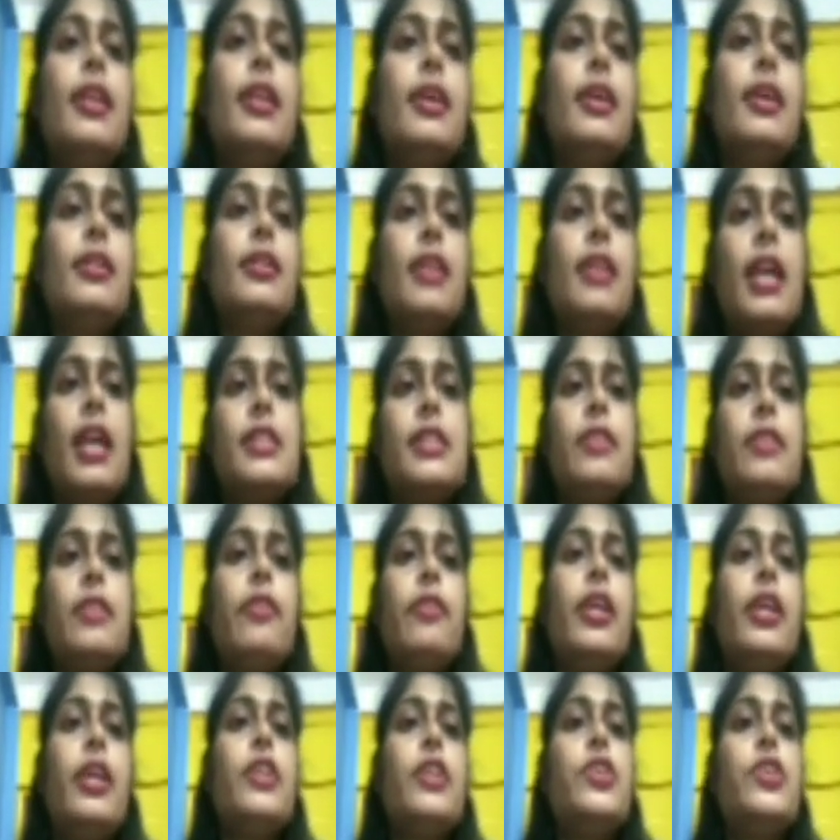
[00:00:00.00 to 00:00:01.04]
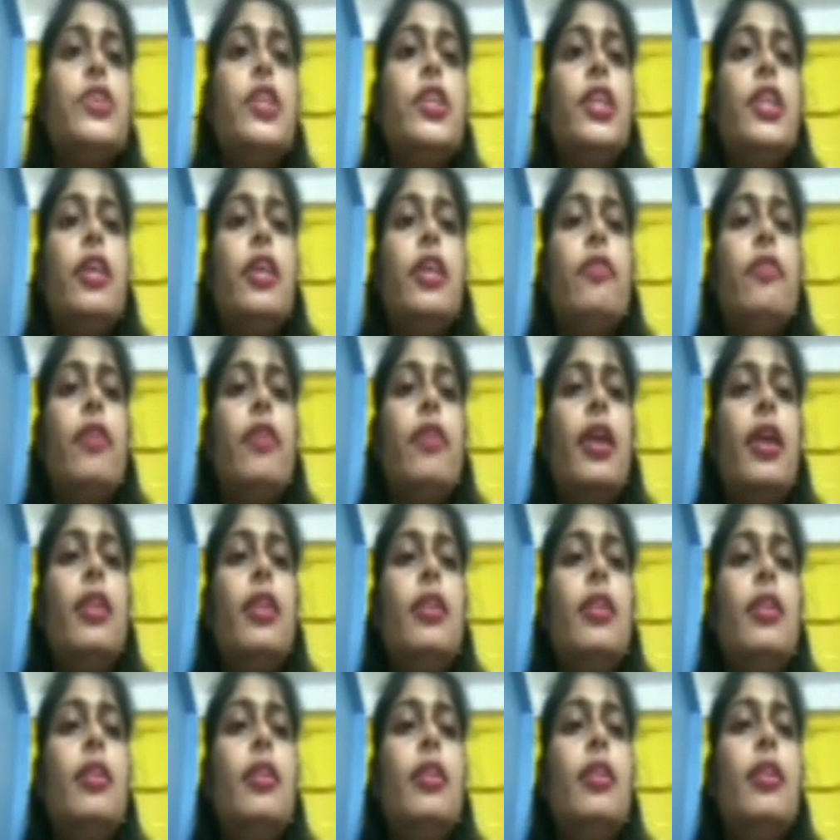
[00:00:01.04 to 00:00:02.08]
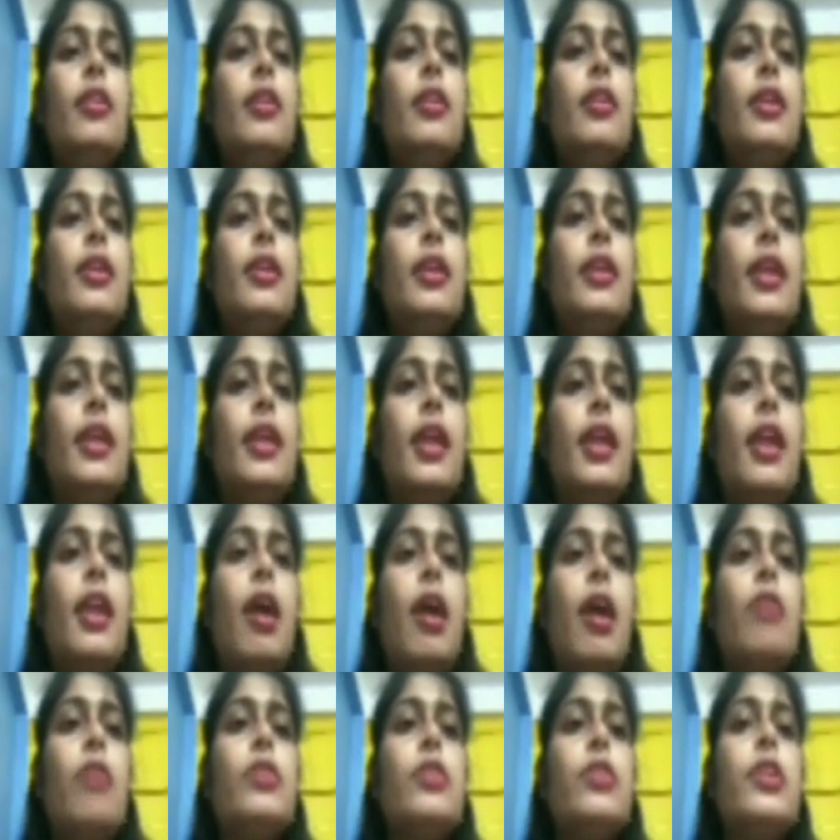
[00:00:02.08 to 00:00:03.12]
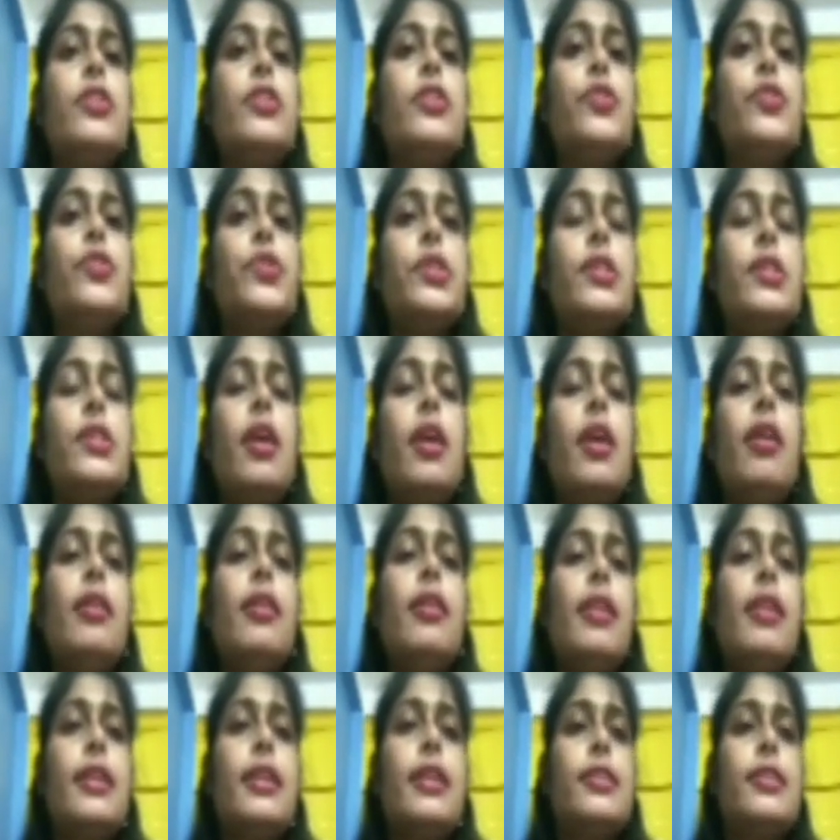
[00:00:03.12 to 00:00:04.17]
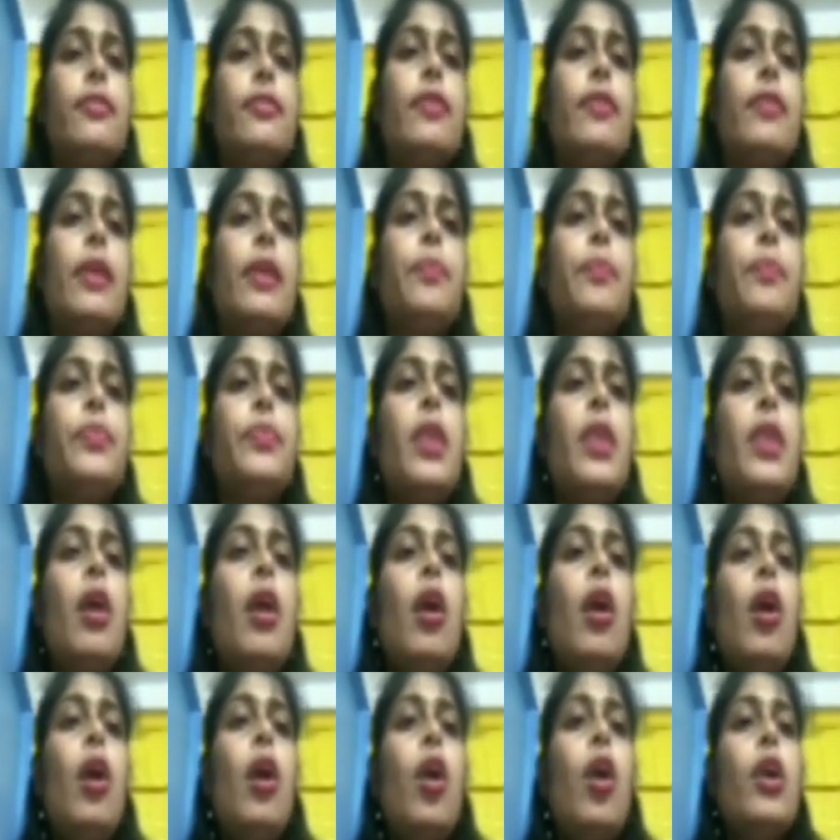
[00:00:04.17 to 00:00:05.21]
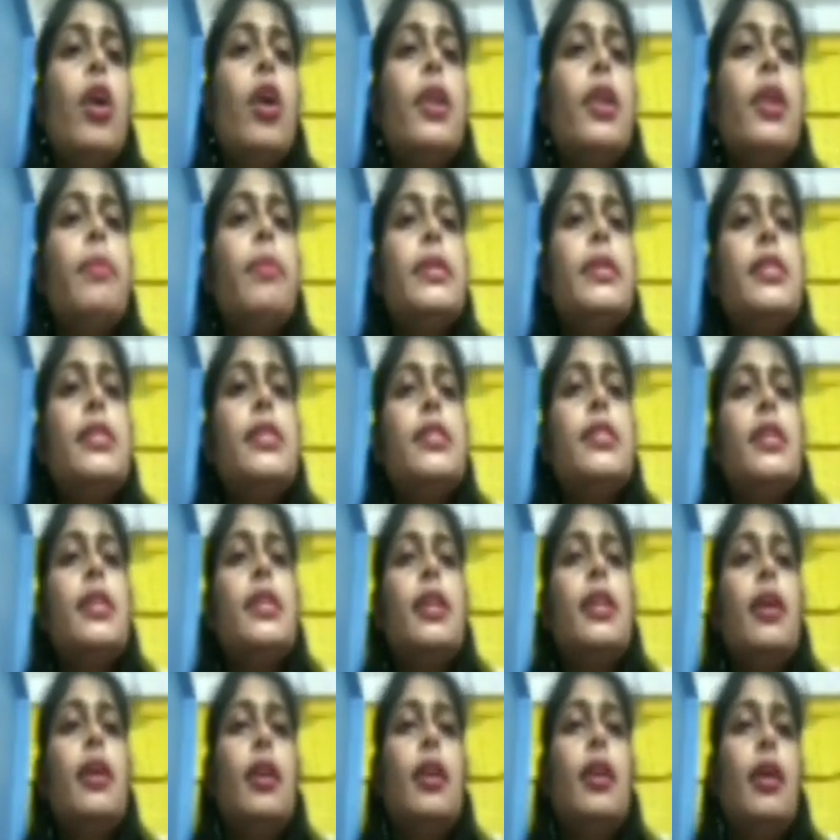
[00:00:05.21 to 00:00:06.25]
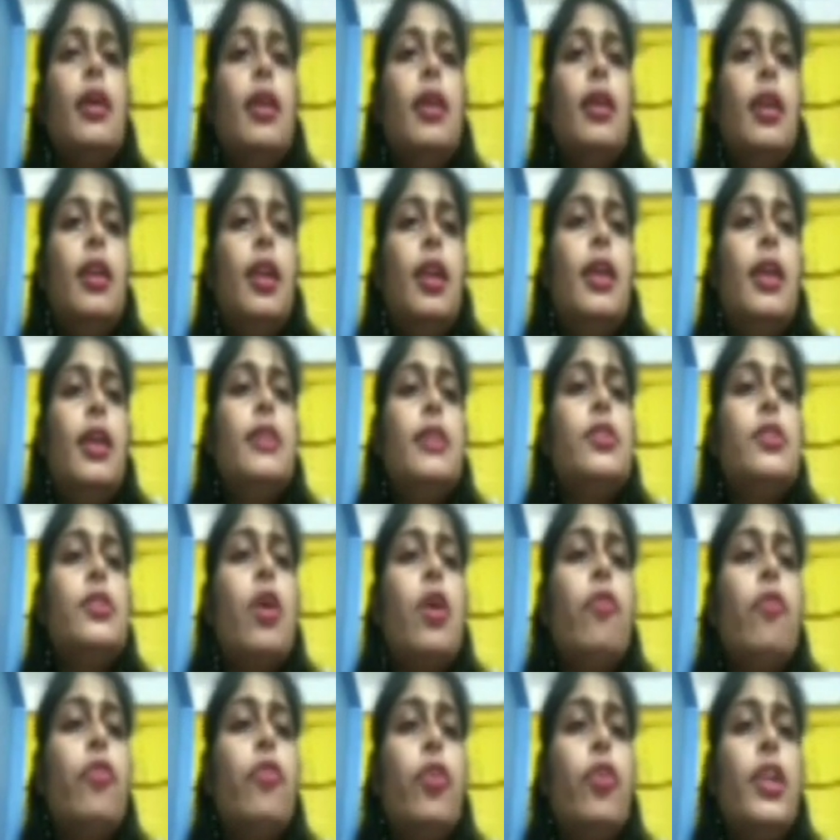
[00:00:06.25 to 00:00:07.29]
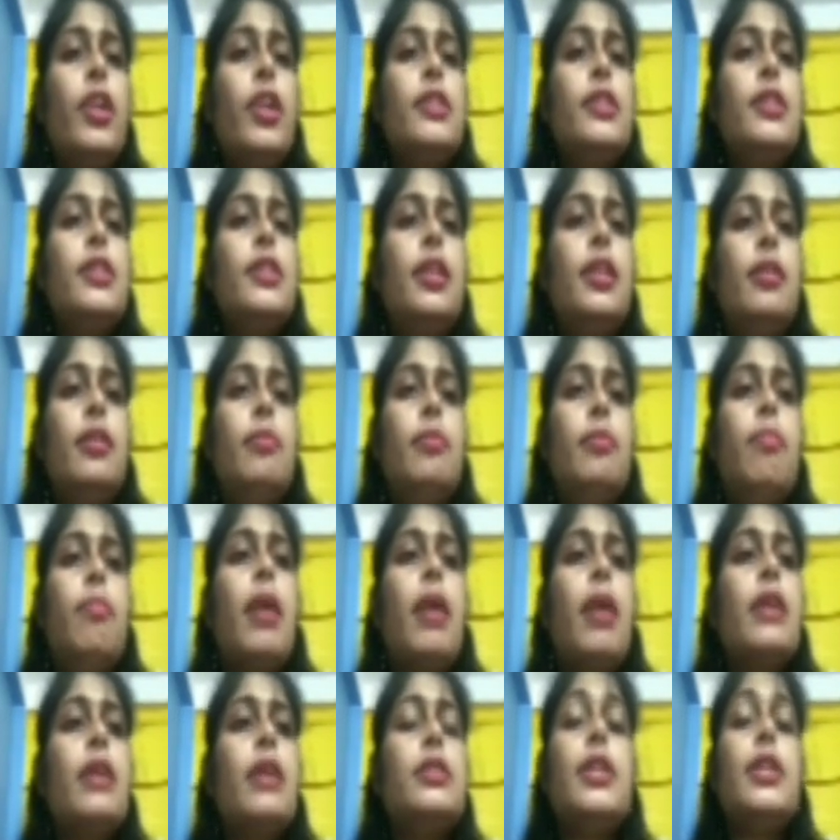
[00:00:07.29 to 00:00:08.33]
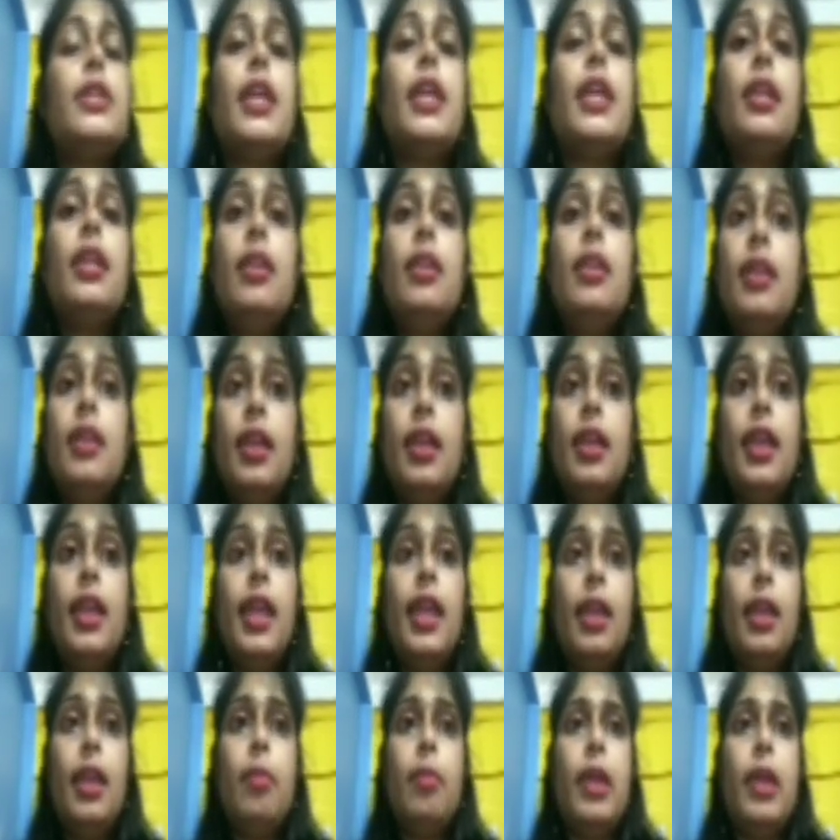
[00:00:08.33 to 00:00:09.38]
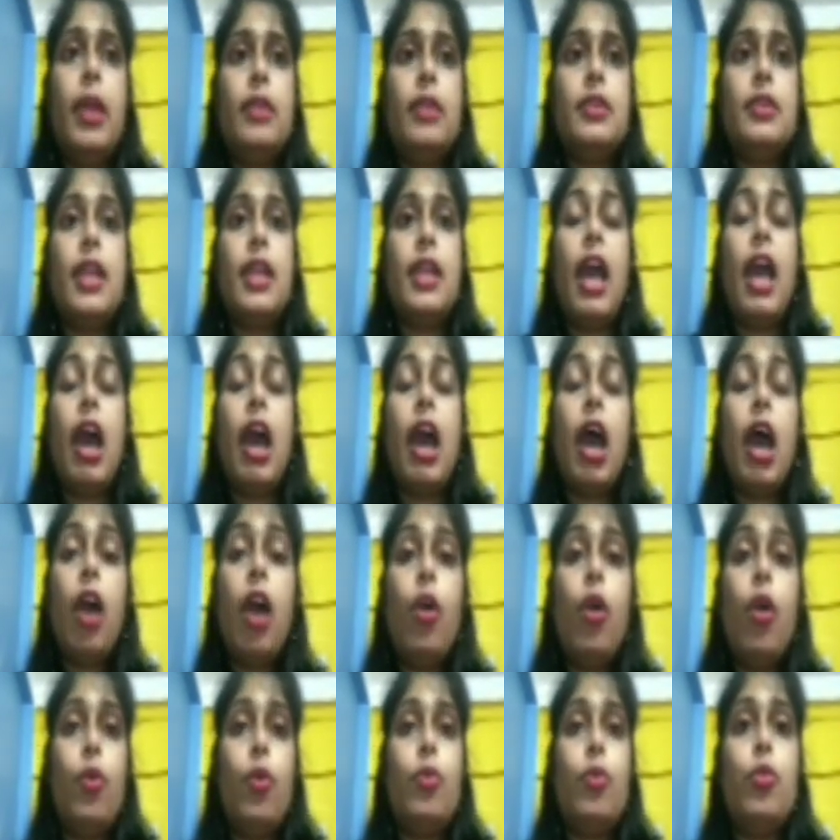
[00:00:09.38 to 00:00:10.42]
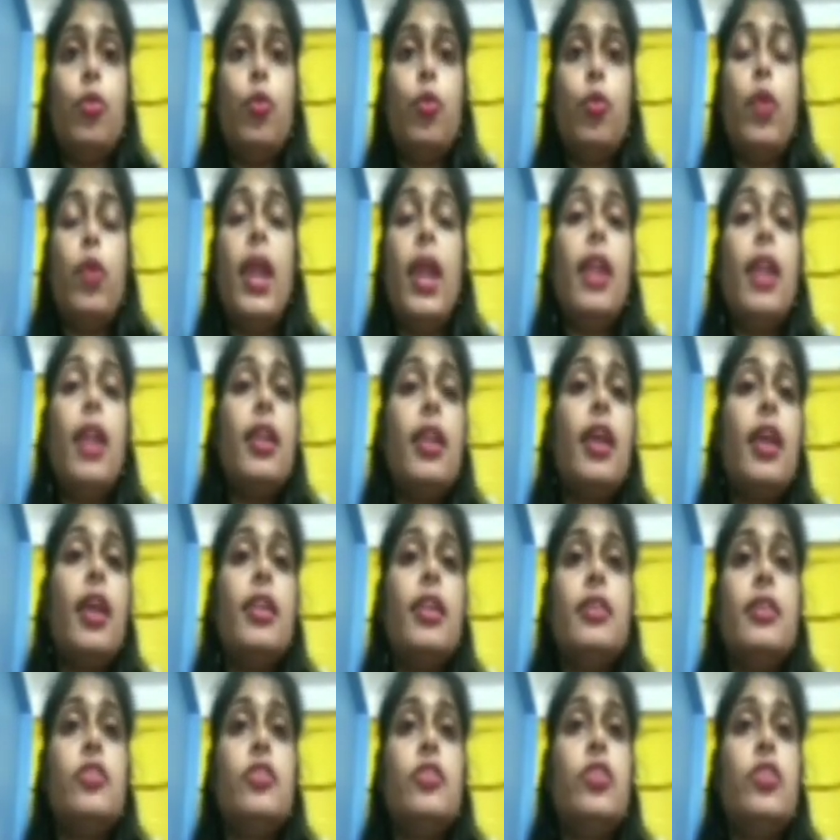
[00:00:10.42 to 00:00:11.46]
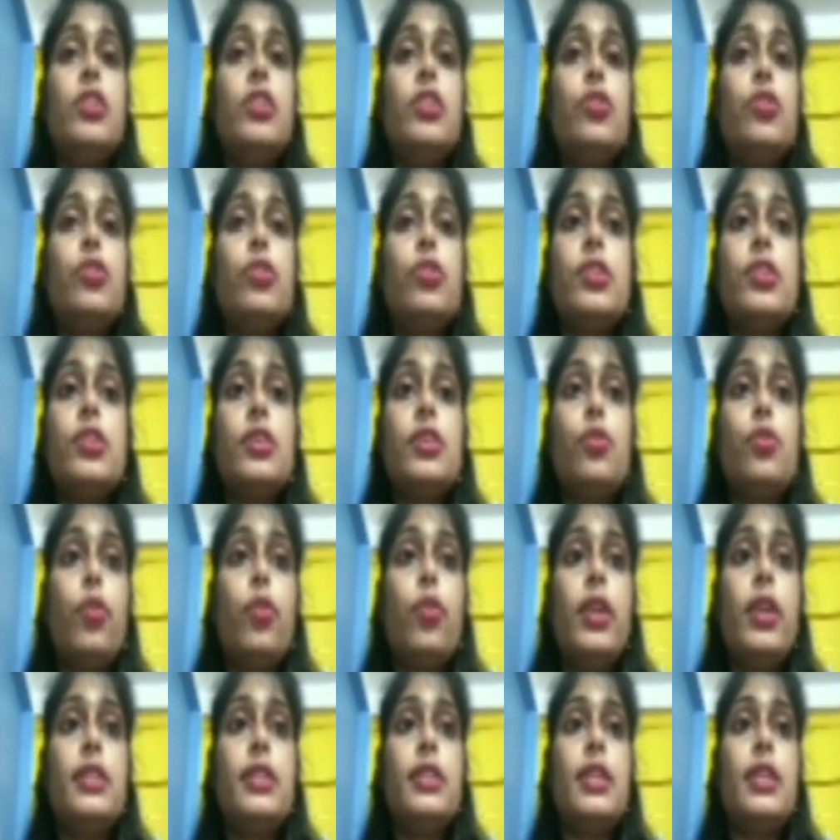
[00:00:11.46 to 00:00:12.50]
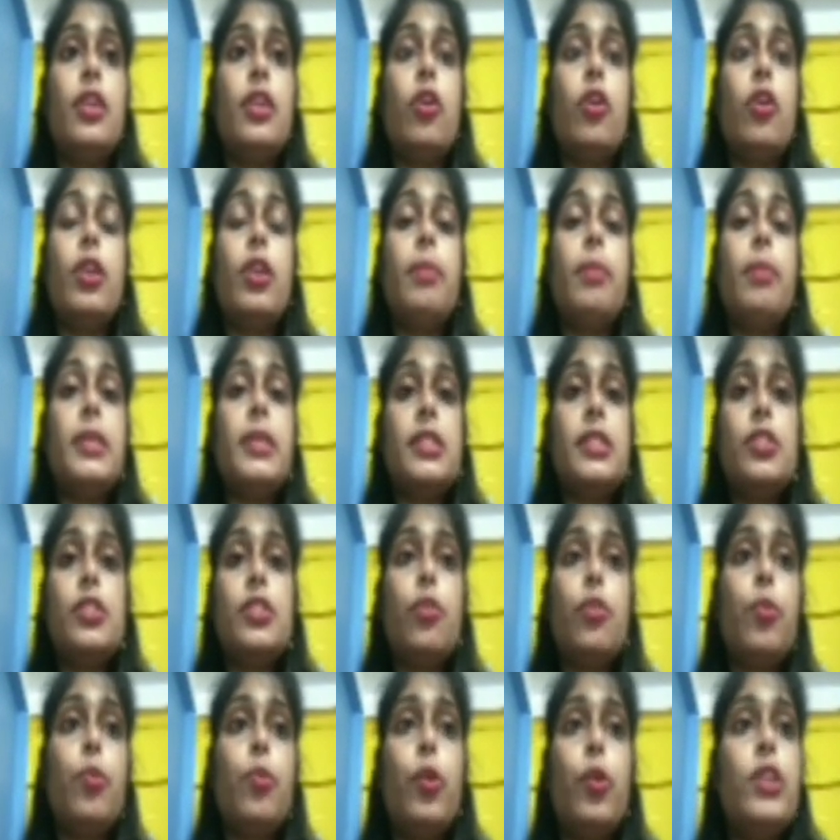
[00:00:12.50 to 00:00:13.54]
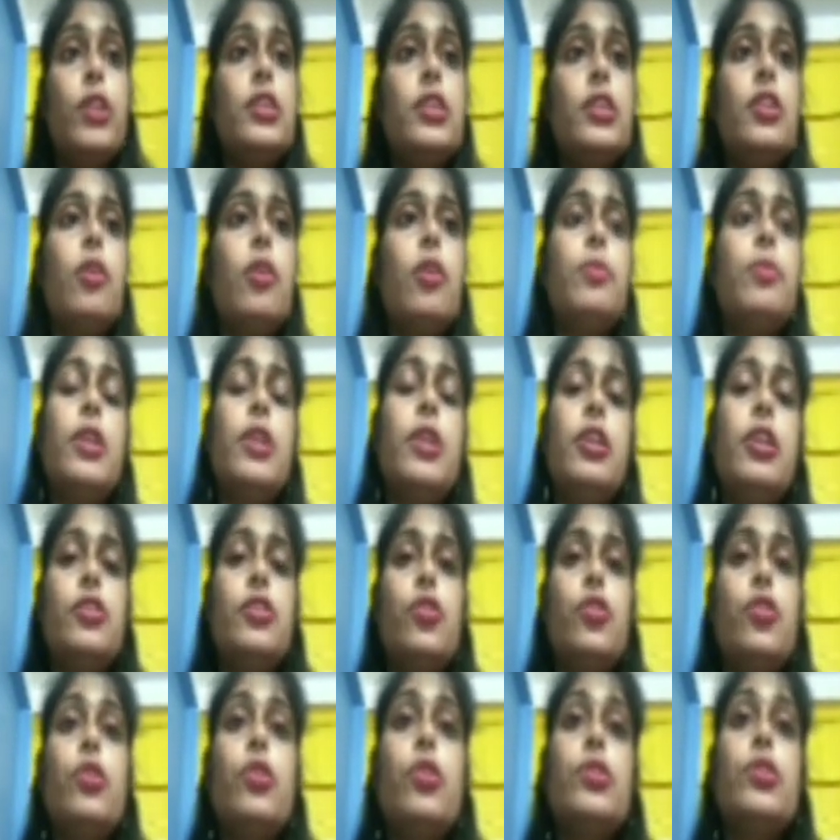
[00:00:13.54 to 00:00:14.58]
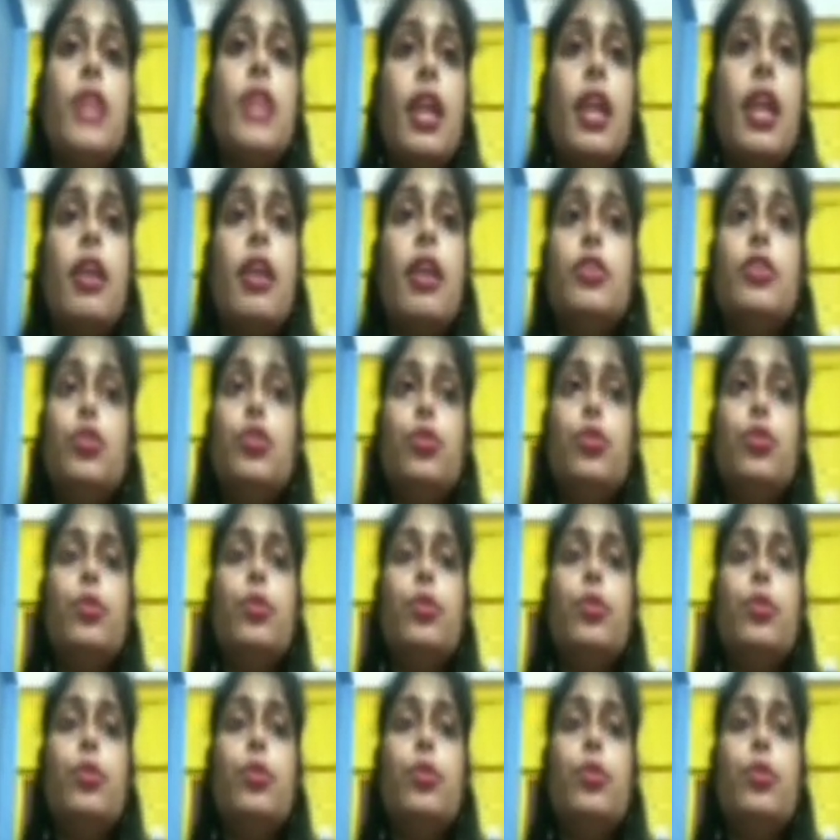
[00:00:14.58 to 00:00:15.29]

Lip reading: classification given here, how the resources are classified. On the basis is of origin, biotic and abiotic. How? Where that resource is origin, on the basis of origin of the resource, there are two